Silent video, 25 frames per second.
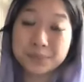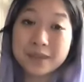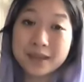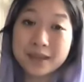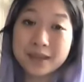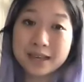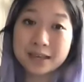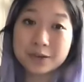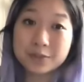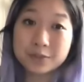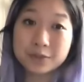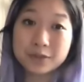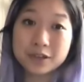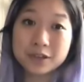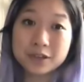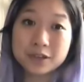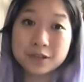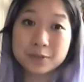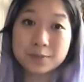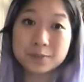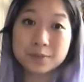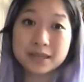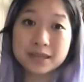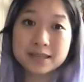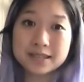and one of
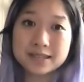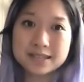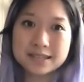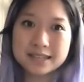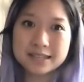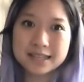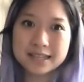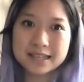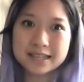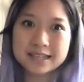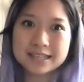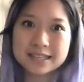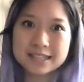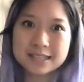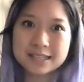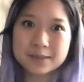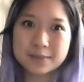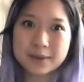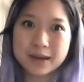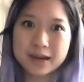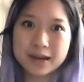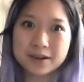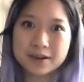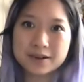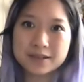the biggest things
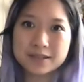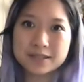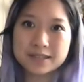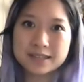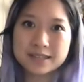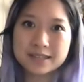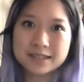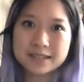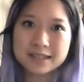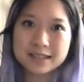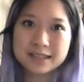about